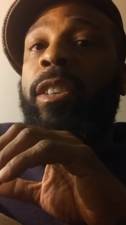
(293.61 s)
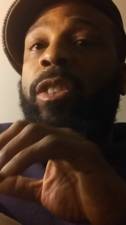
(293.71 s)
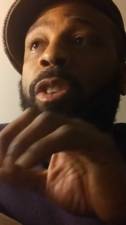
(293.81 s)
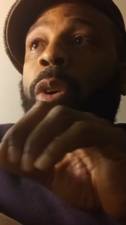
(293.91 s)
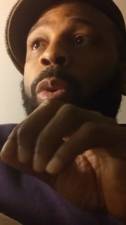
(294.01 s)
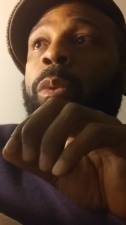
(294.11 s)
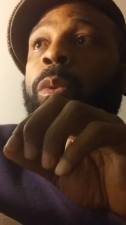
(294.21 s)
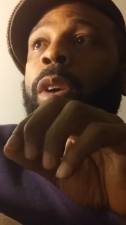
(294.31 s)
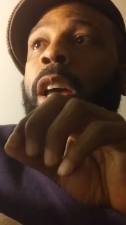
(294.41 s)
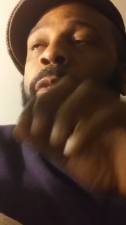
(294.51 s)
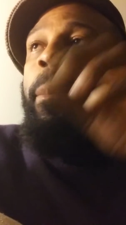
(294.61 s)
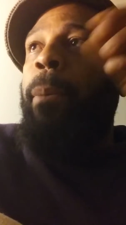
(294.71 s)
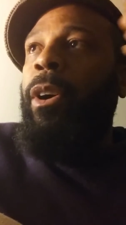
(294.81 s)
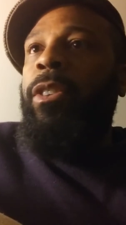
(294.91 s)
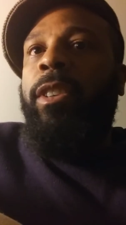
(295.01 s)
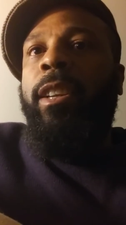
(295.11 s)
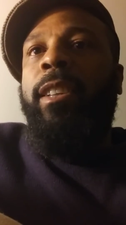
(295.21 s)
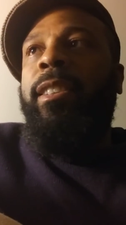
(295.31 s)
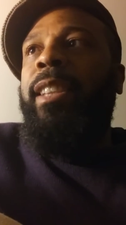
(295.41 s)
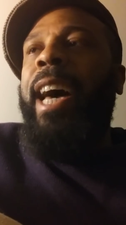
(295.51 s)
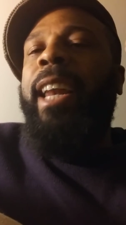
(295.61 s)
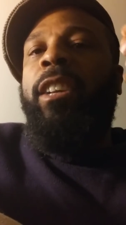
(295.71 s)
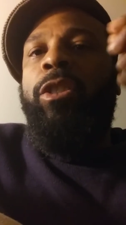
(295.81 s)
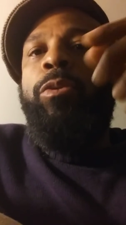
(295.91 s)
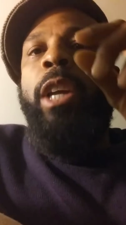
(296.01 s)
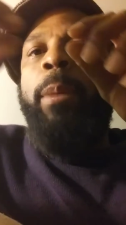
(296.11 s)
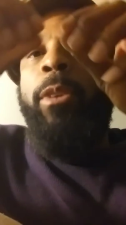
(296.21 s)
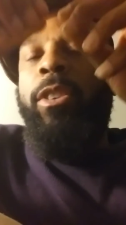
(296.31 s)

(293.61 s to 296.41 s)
So if a person is that extreme,